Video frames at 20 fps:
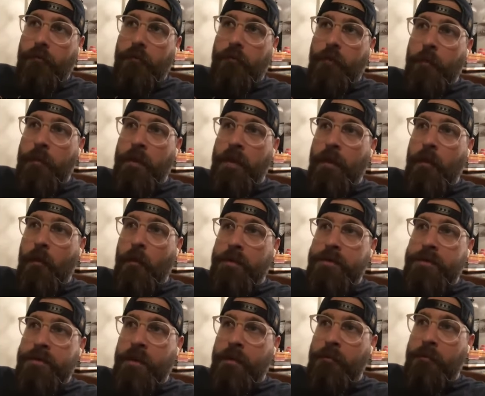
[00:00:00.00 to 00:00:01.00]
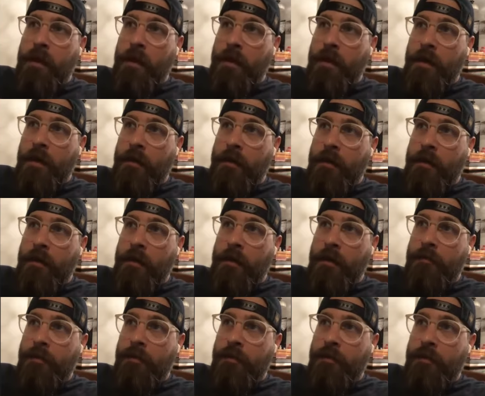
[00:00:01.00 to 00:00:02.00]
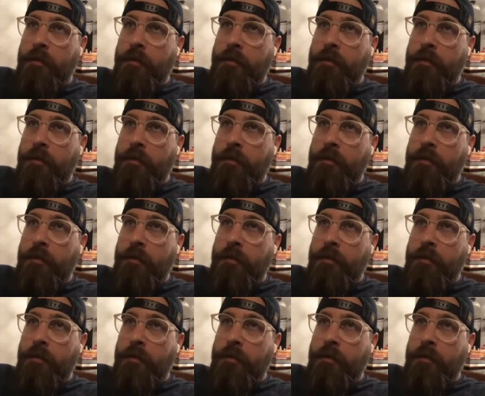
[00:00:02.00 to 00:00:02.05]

for me, it wasn't a matter of like,